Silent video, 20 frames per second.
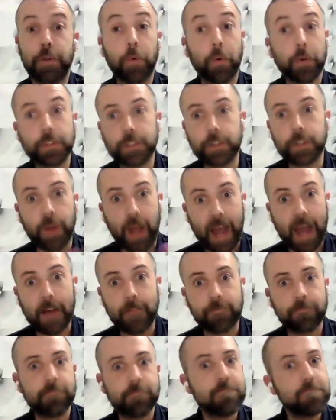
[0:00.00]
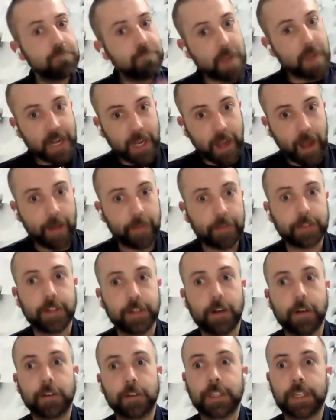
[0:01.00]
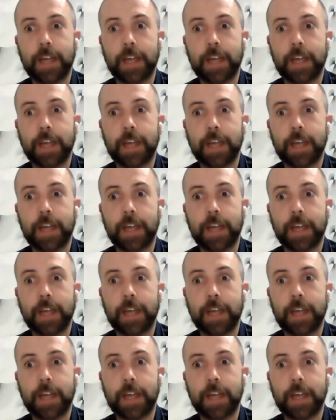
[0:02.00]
you also have many other songs.